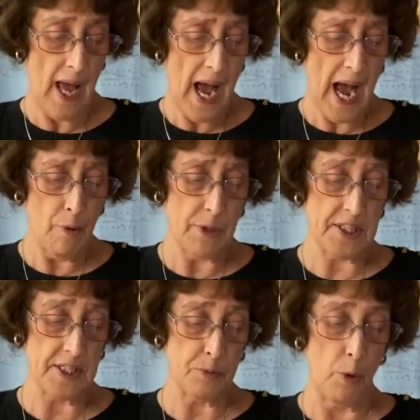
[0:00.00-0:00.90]
How was
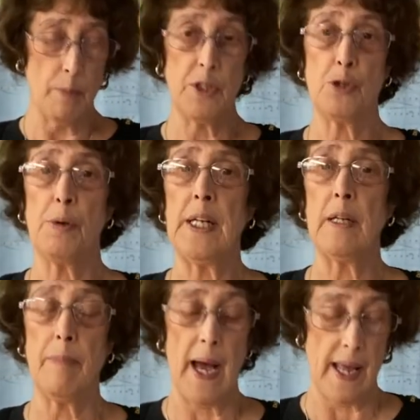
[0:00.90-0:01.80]
this woman
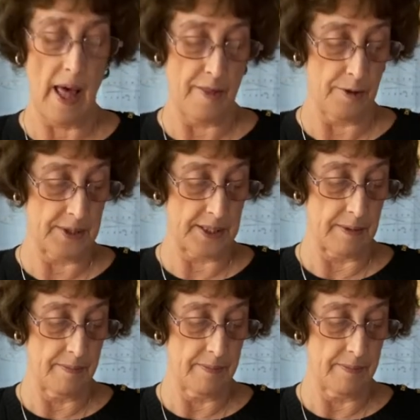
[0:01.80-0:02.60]
treated by others?